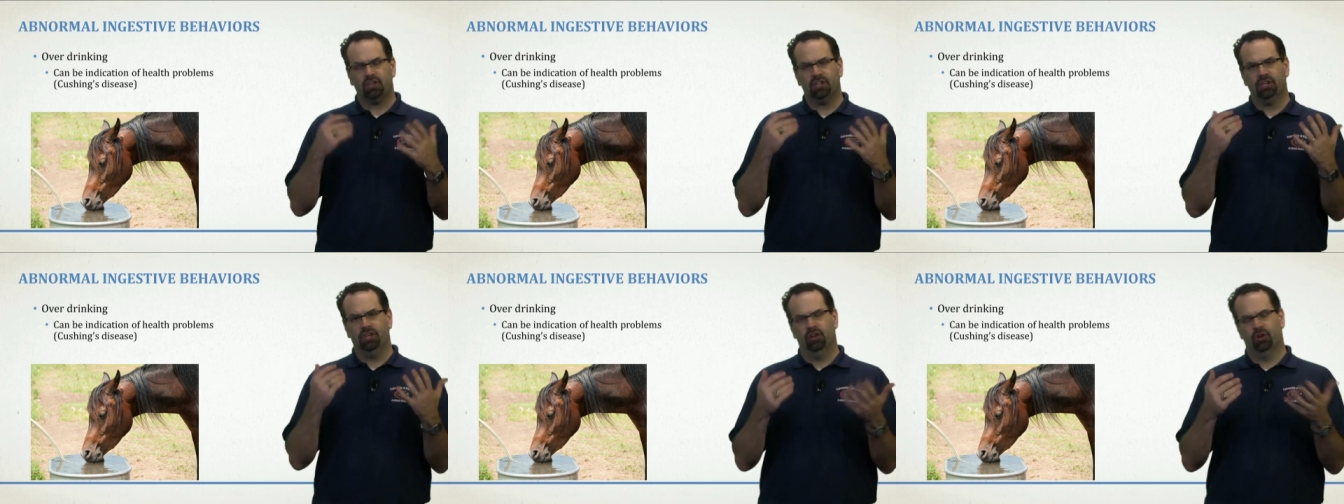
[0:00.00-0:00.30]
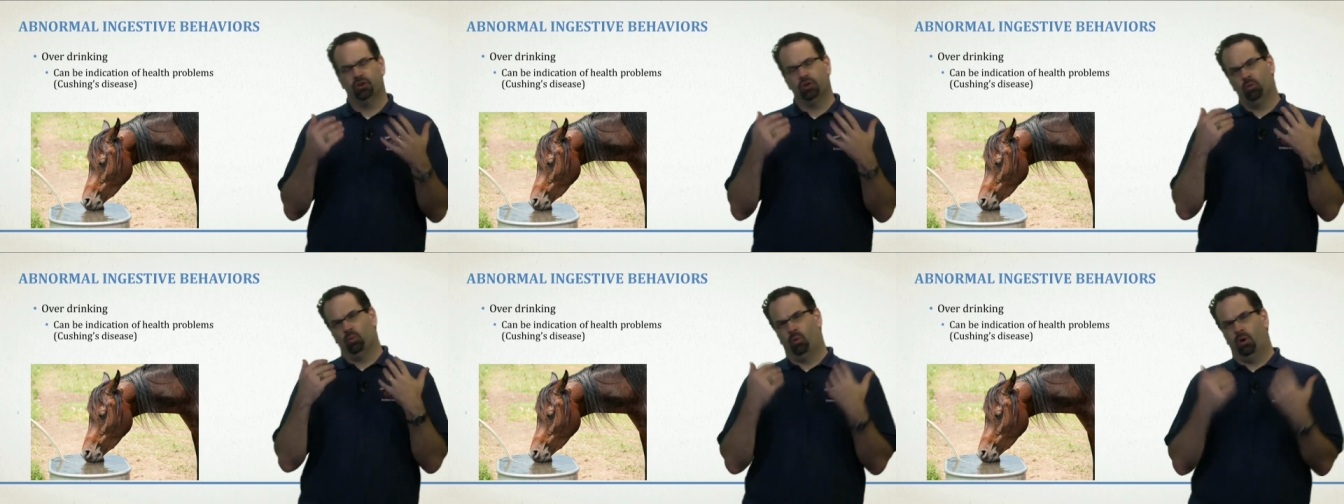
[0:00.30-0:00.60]

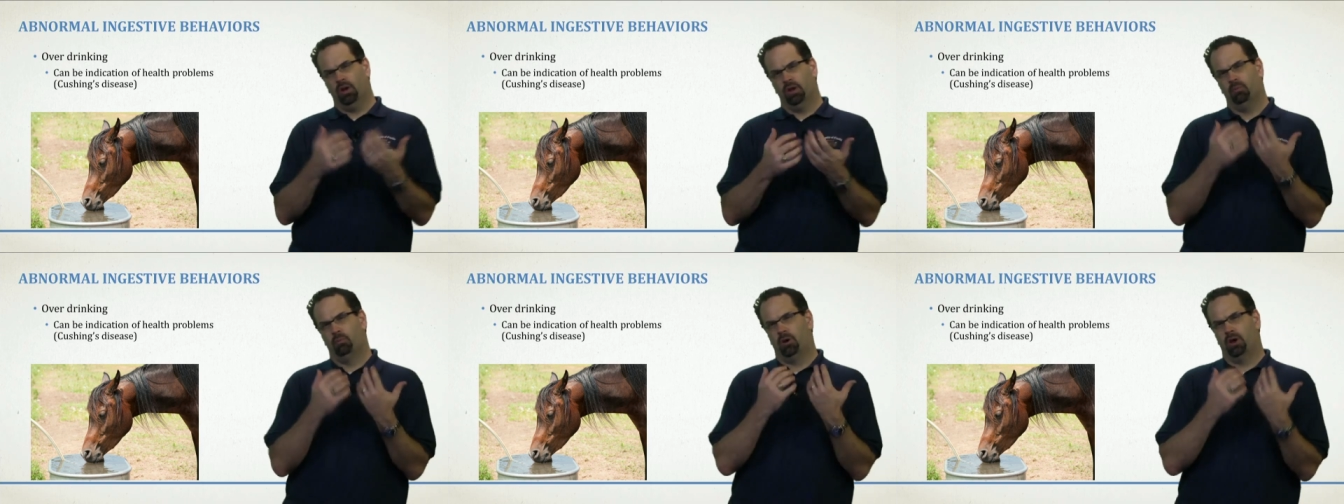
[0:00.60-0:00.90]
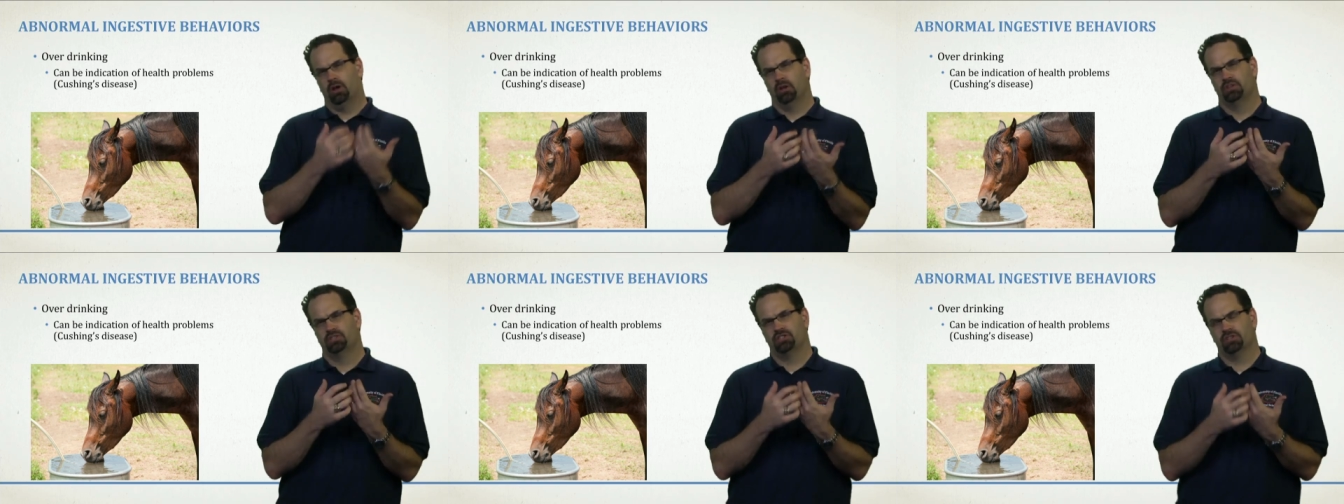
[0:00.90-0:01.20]
You want to
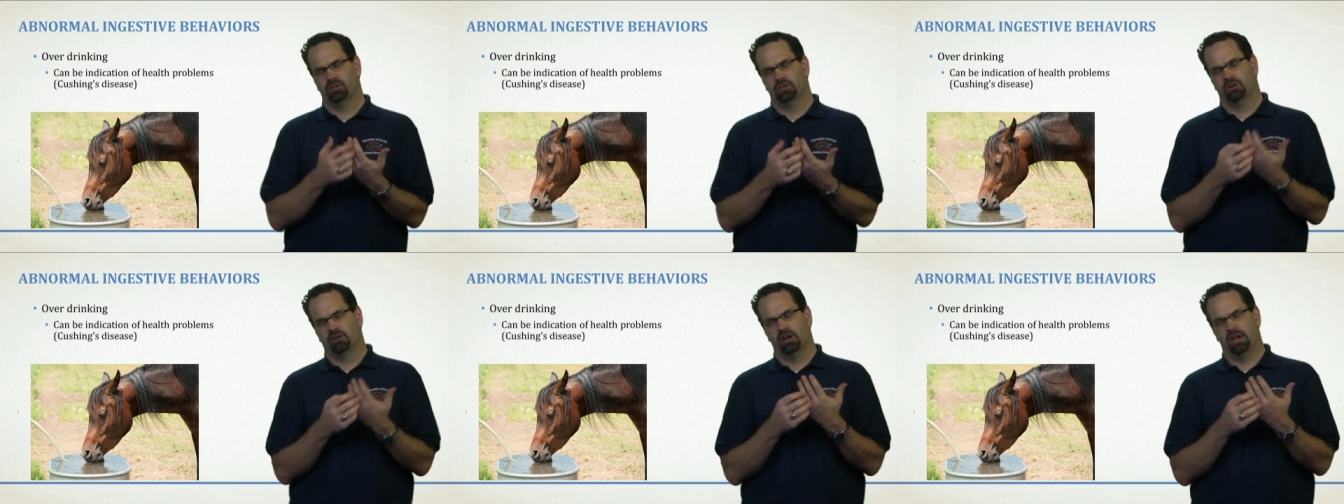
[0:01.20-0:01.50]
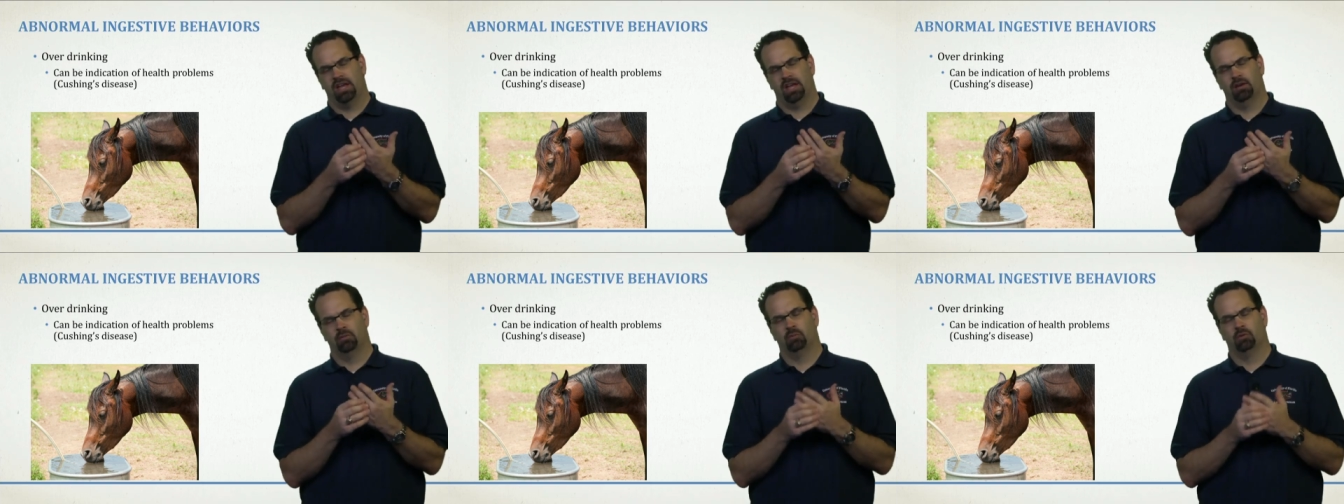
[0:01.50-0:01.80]
monitor your
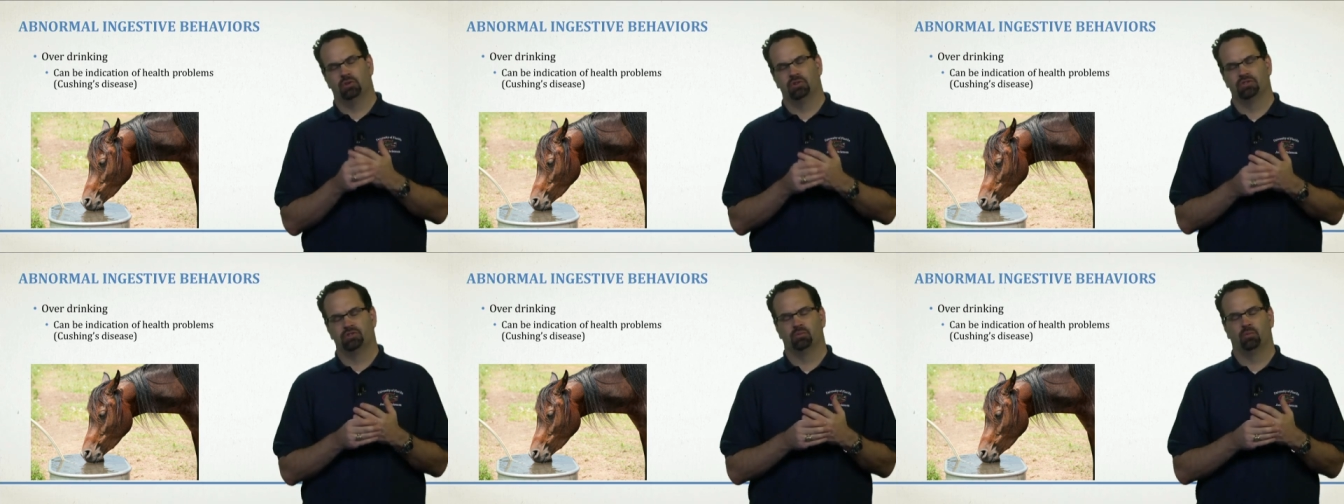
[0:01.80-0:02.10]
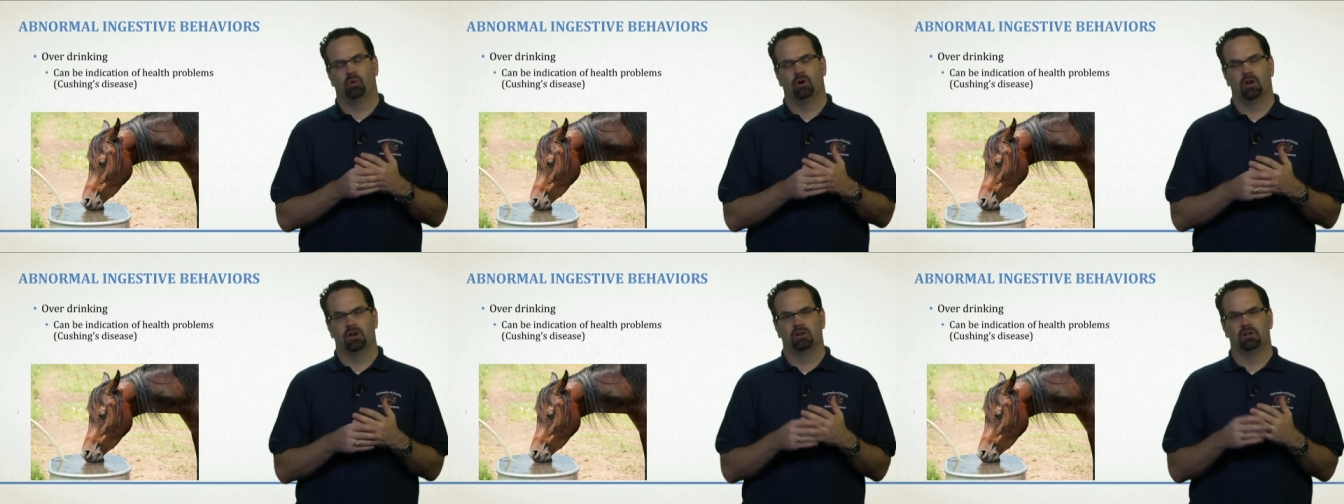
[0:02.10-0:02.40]
animal's
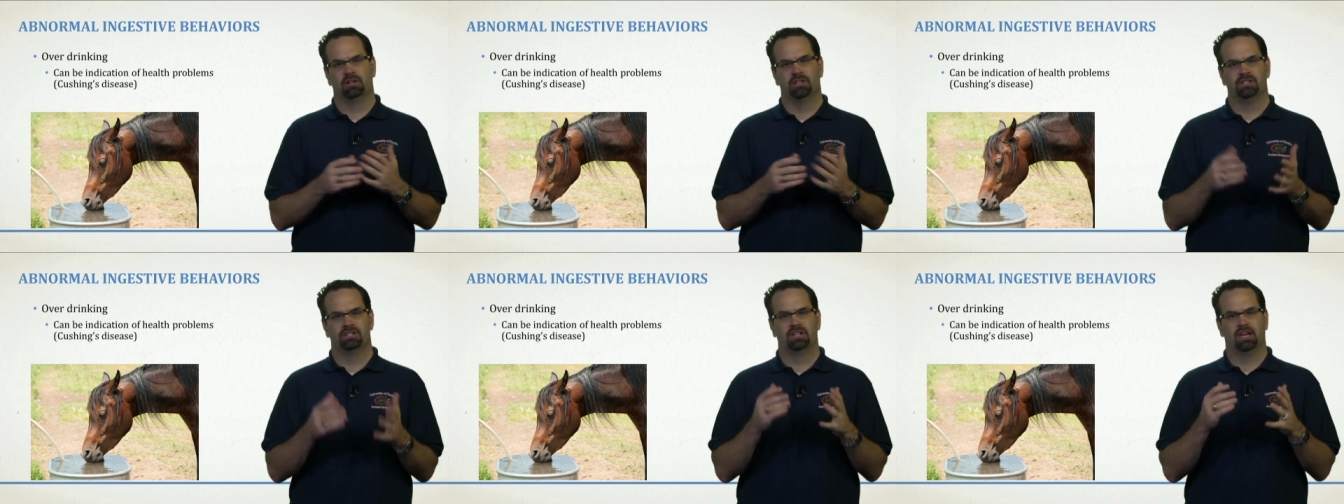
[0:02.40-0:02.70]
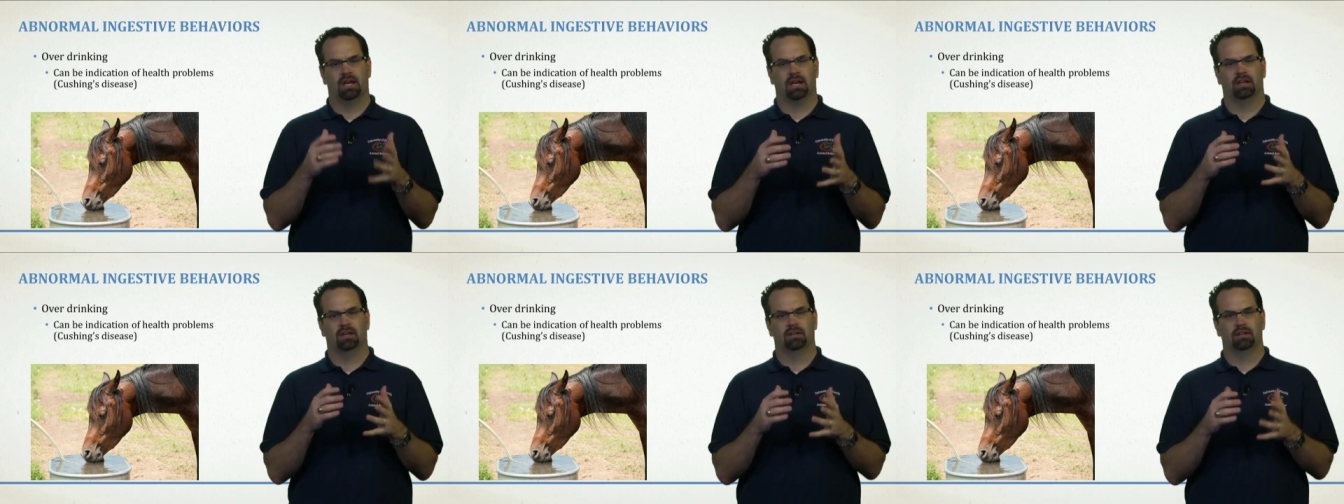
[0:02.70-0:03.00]
water
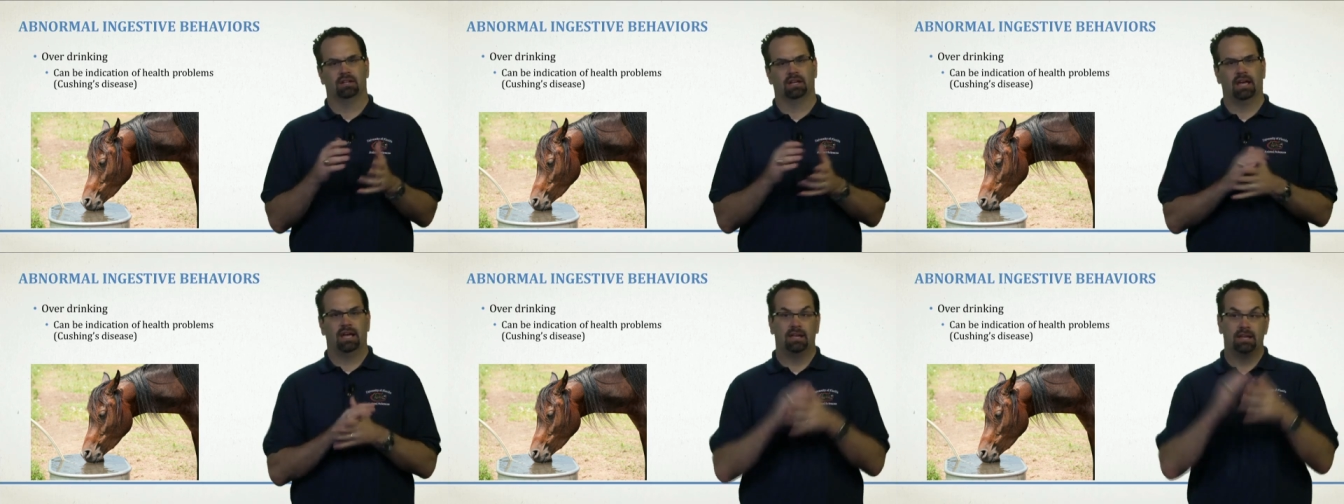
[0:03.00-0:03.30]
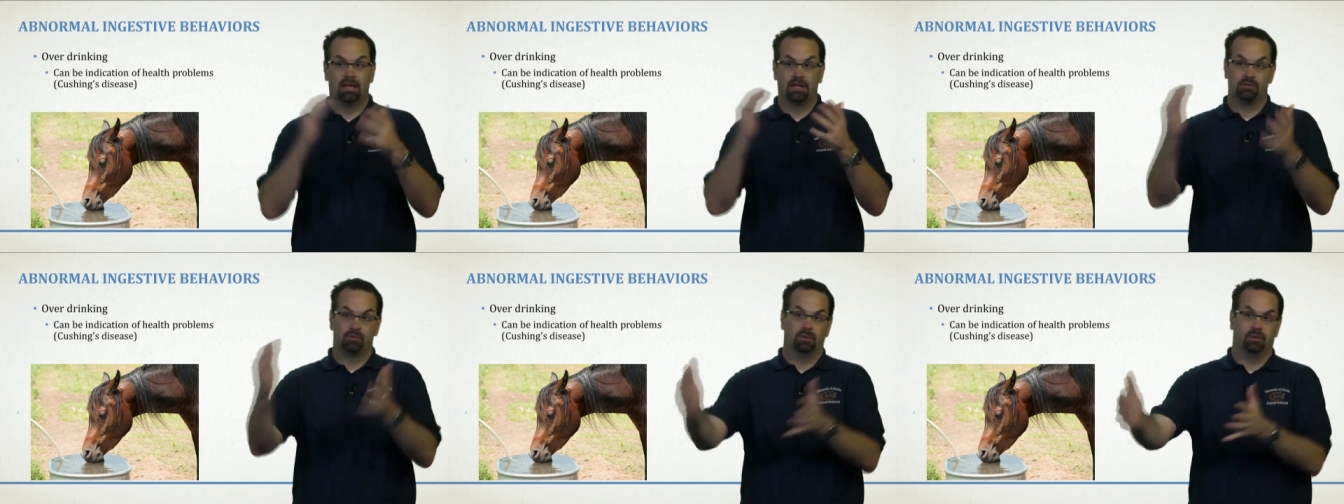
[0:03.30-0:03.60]
intake. And again,
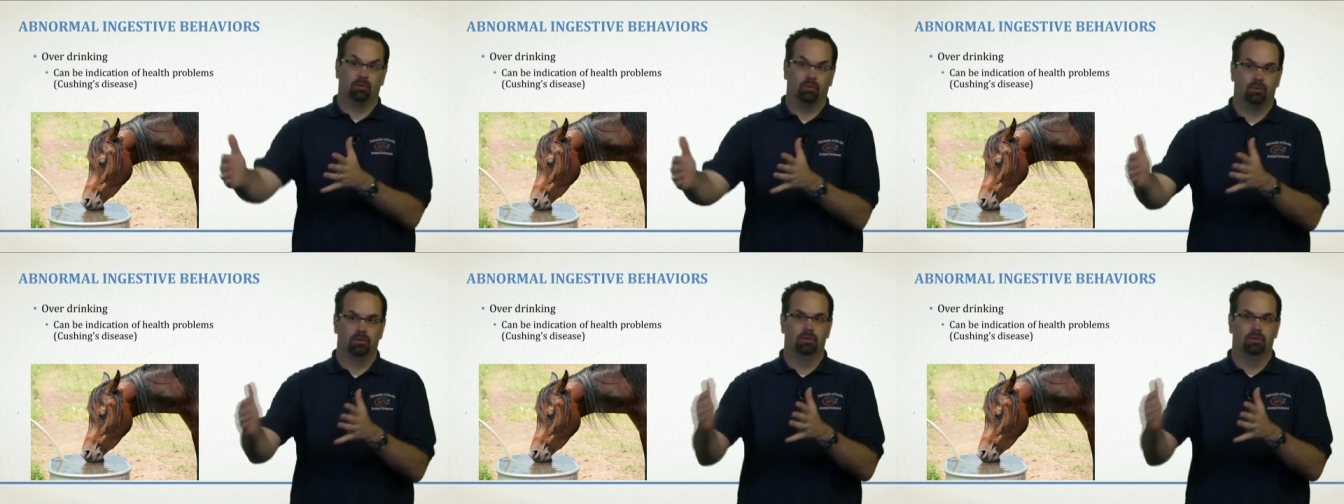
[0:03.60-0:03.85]
next week